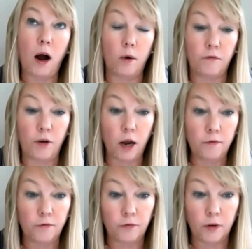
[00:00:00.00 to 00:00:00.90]
if
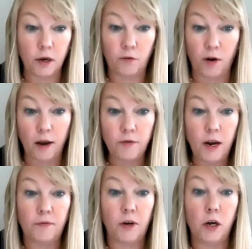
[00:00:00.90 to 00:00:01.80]
I've
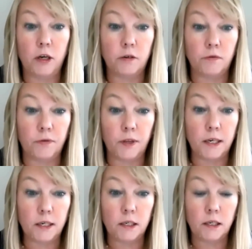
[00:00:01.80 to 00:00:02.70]
never heard of
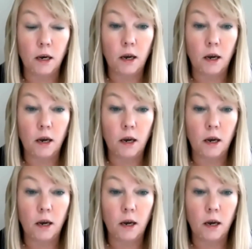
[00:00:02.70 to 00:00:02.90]
this,